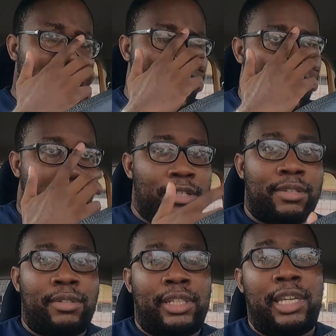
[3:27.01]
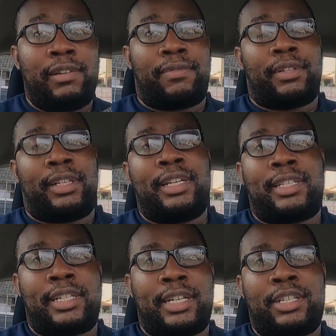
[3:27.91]
And I'll also leave
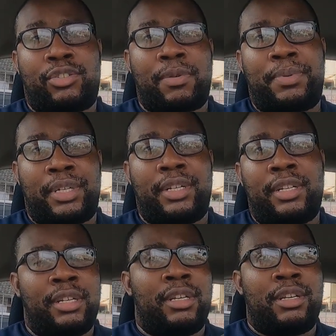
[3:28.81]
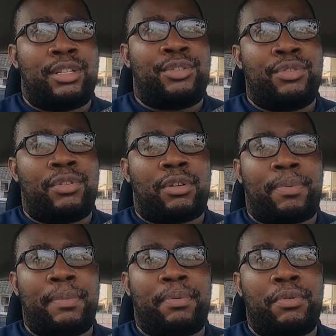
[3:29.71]
links in the description to
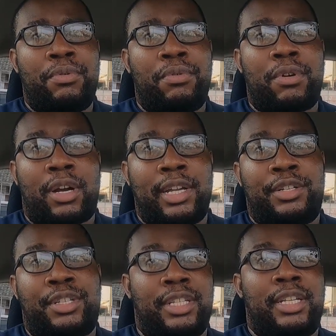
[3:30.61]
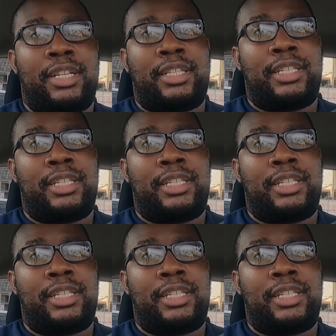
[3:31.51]
people who are interested in it.